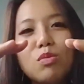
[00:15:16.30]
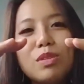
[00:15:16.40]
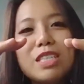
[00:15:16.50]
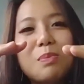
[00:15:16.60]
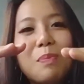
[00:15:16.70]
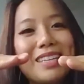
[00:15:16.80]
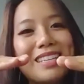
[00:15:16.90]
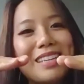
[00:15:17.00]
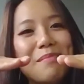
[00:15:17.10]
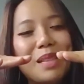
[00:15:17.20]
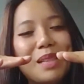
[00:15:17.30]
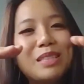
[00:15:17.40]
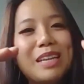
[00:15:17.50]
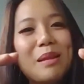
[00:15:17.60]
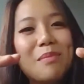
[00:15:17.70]
respected them and
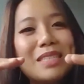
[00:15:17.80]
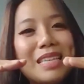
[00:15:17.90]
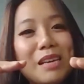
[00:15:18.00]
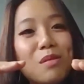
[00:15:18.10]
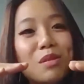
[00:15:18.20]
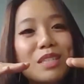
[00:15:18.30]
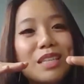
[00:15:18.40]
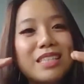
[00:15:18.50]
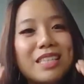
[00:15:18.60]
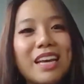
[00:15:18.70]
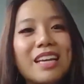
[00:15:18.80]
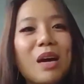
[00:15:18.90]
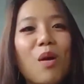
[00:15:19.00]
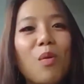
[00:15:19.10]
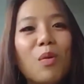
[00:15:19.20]
looked at them as equals and said,
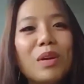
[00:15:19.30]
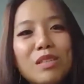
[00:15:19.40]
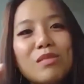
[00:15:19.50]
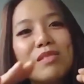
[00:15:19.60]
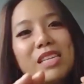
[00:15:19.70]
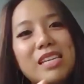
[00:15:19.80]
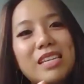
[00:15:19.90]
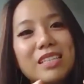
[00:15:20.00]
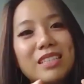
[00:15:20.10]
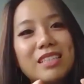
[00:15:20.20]
what do you need?